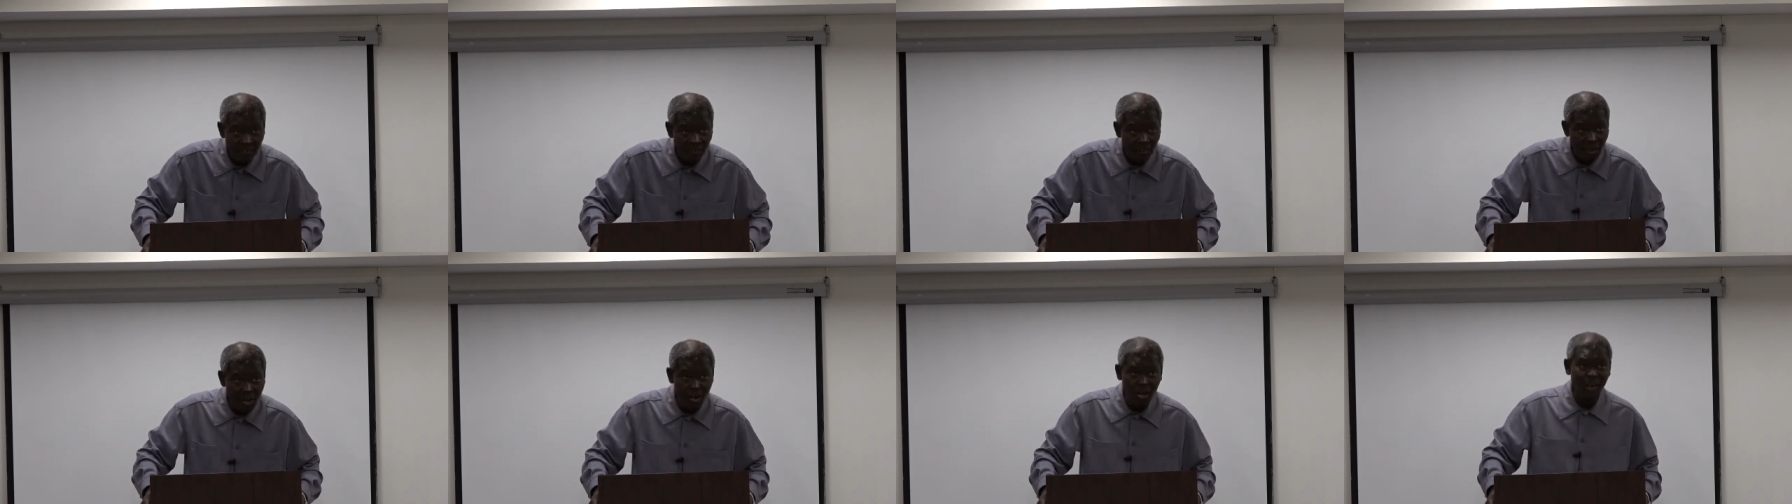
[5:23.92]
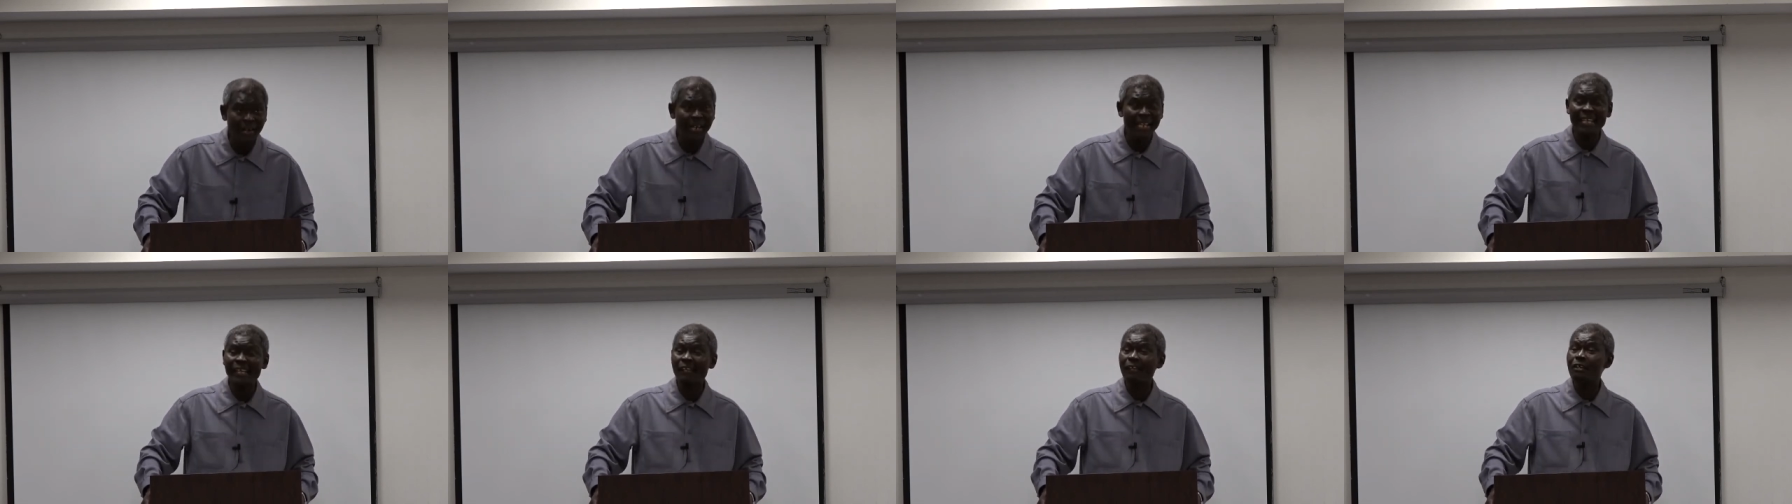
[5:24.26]

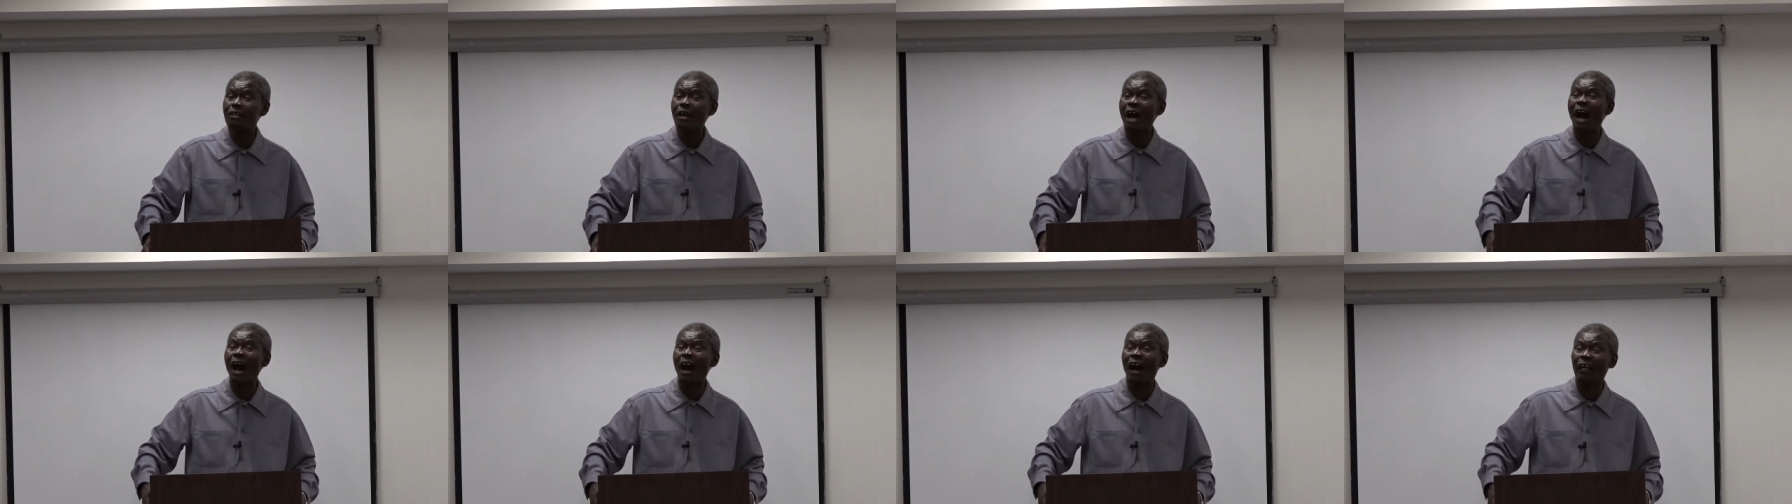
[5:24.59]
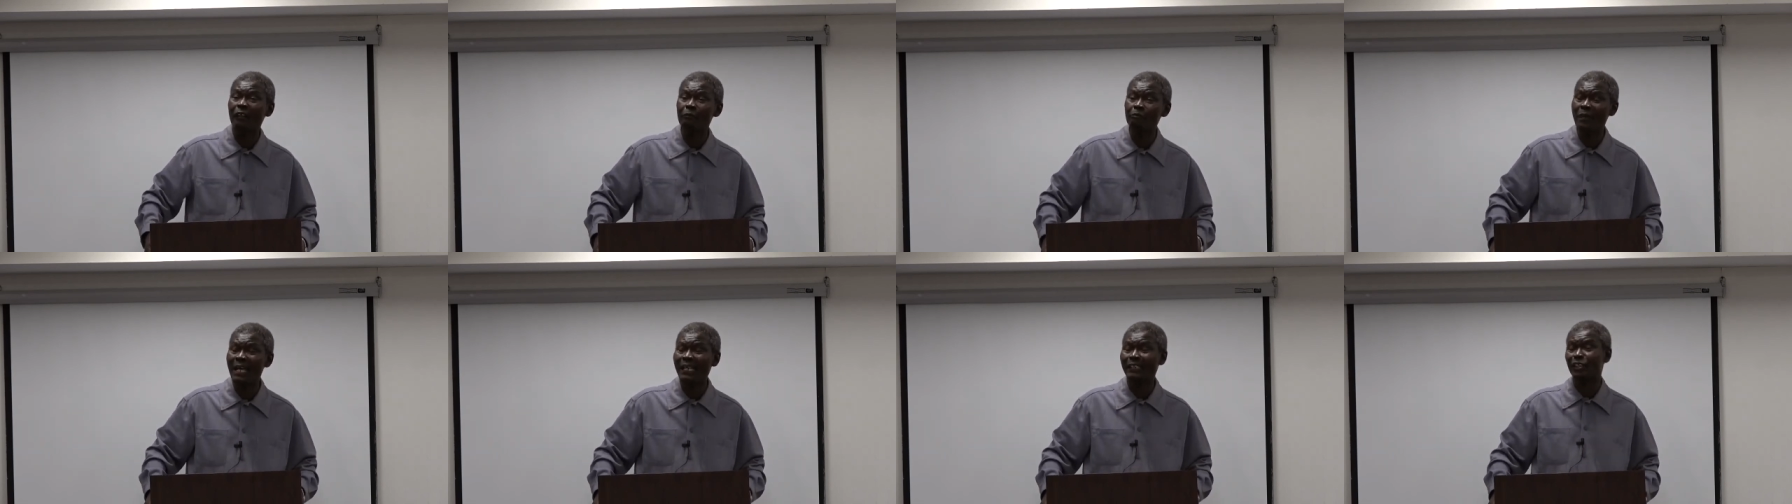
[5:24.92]
Only
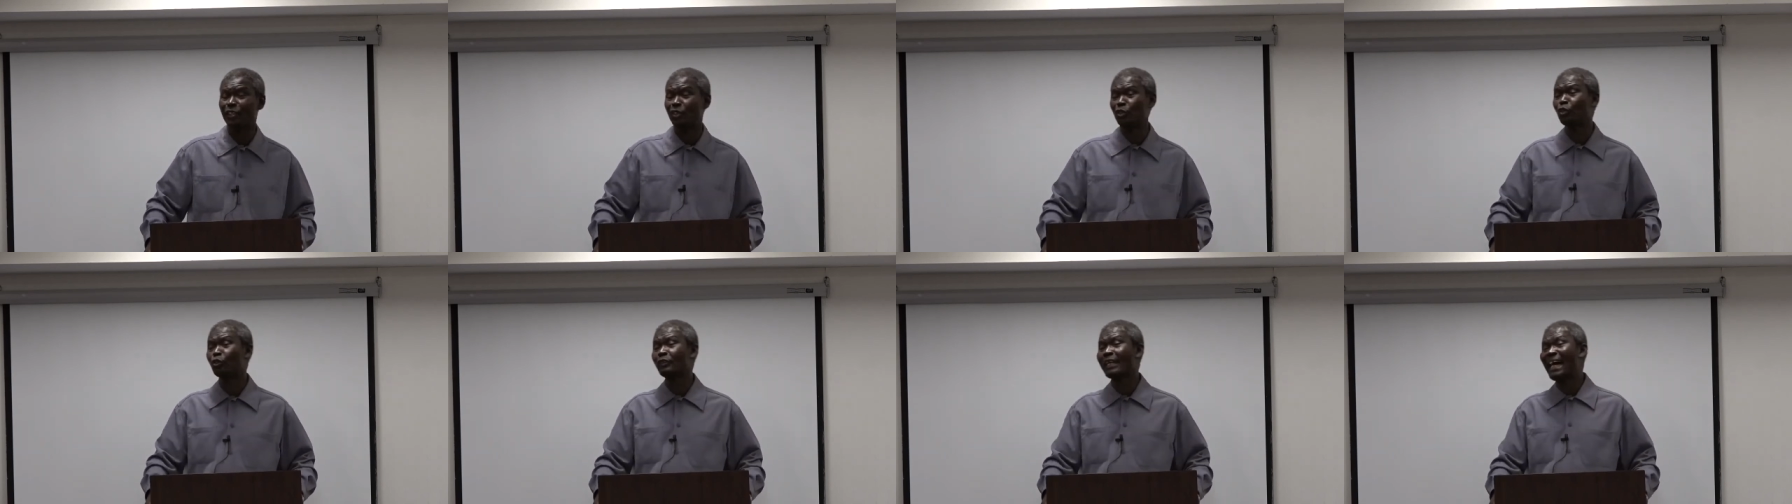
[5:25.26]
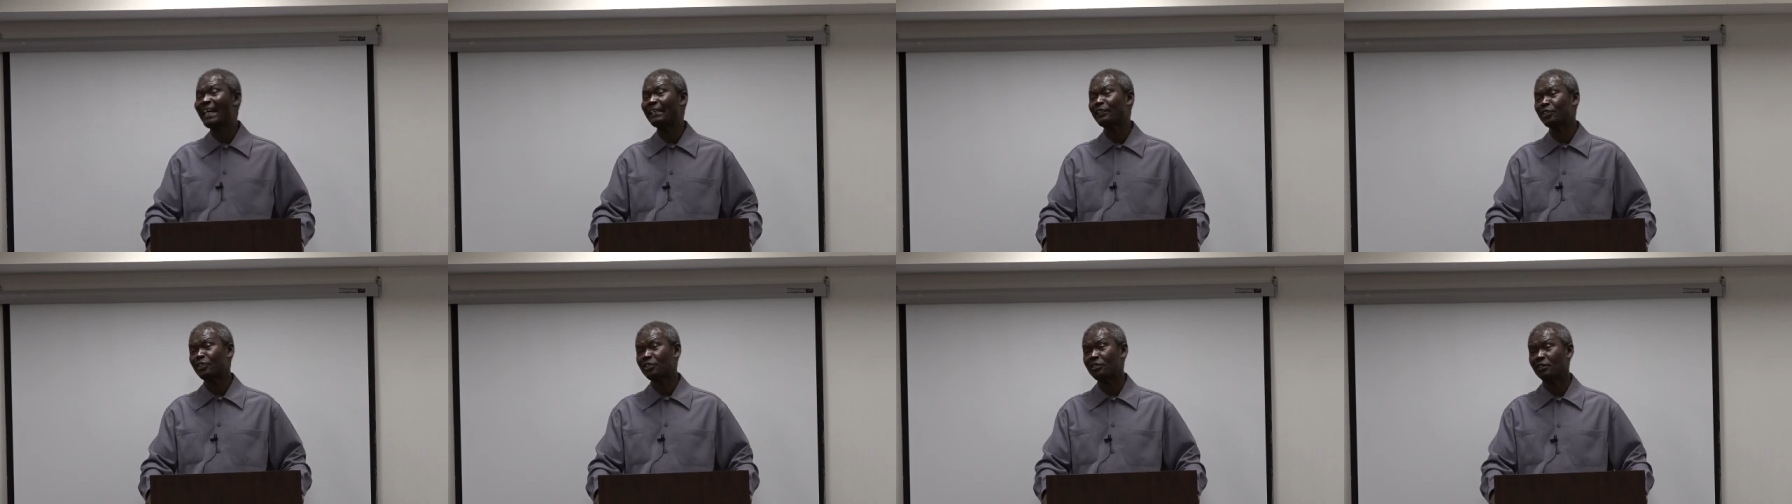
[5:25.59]
God makes you
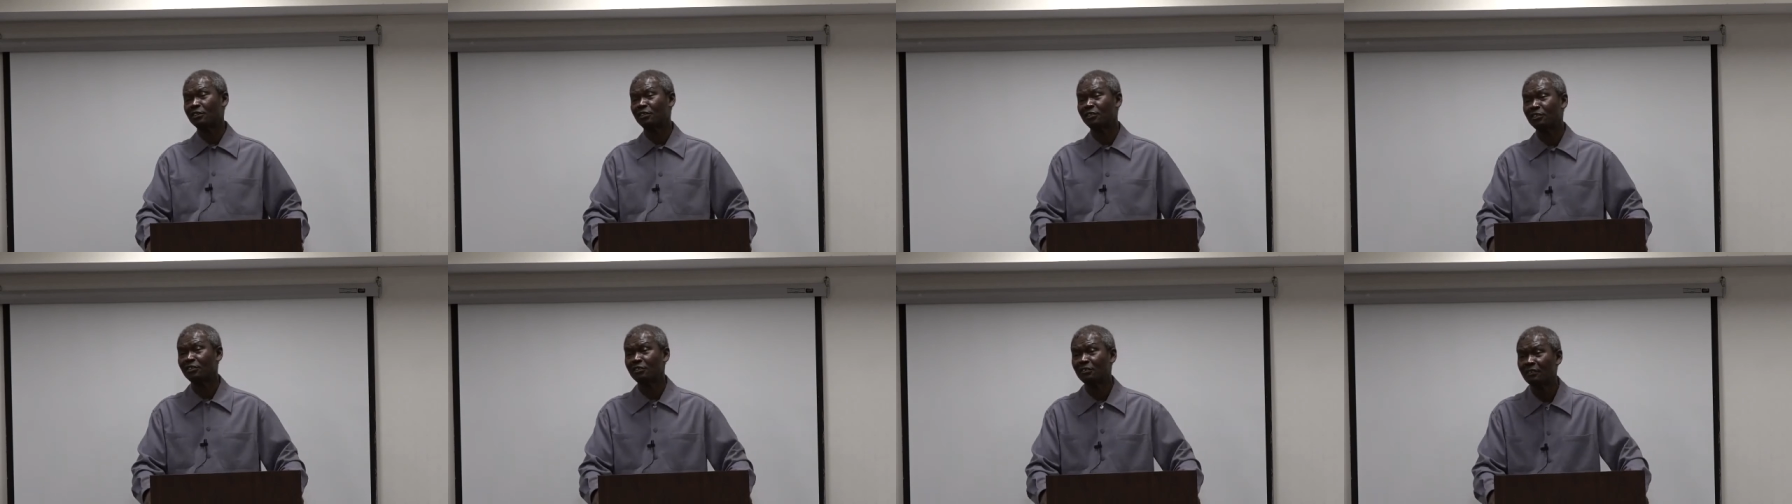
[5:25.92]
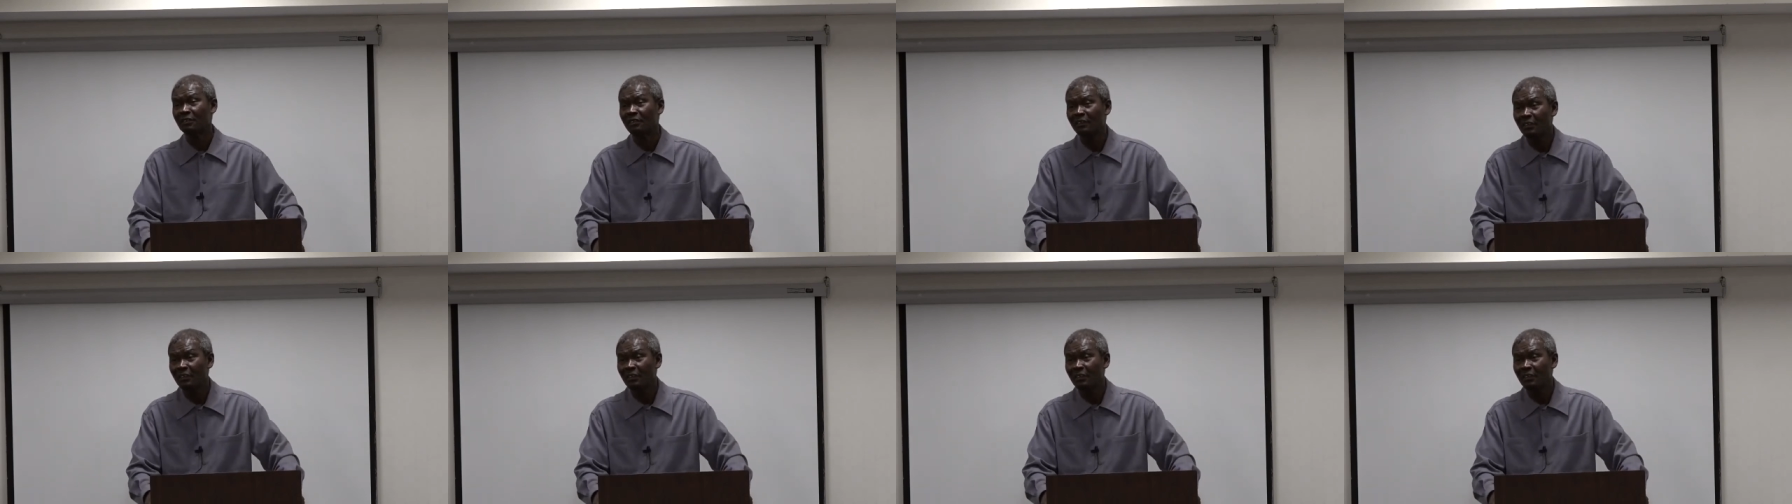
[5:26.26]
righteous.